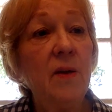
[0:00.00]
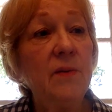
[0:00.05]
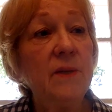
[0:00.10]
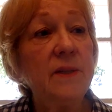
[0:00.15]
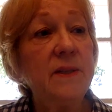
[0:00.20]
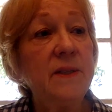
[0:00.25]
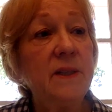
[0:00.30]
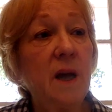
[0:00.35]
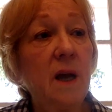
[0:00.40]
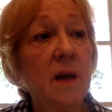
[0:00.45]
of
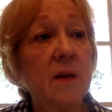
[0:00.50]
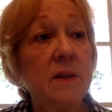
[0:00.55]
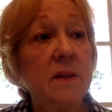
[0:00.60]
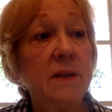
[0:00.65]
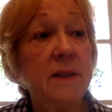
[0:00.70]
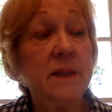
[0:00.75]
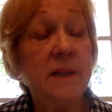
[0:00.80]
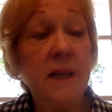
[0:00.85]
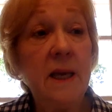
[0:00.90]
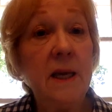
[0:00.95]
his stocks
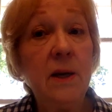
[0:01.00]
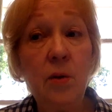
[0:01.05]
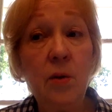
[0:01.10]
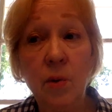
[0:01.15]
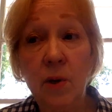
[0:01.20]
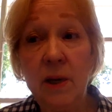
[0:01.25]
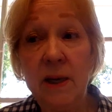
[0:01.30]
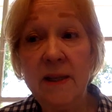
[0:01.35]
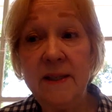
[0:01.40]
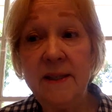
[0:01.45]

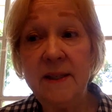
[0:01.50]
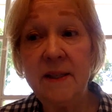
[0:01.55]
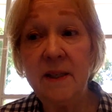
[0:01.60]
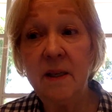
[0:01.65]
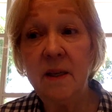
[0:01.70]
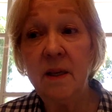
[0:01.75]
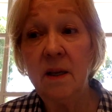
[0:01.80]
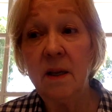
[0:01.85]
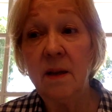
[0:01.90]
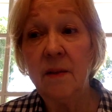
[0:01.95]
decrease
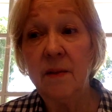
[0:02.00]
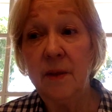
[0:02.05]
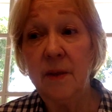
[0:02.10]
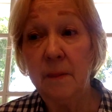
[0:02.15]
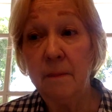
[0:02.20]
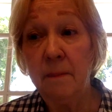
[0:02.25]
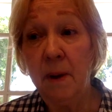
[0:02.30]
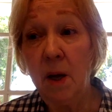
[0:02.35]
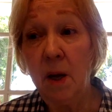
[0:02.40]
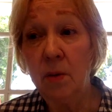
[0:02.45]
the
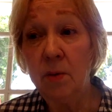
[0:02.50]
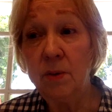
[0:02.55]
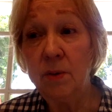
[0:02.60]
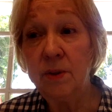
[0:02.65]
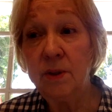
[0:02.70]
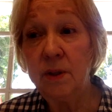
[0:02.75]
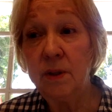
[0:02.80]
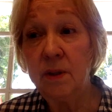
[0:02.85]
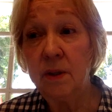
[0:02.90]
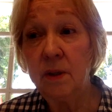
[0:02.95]

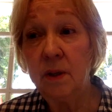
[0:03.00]
most?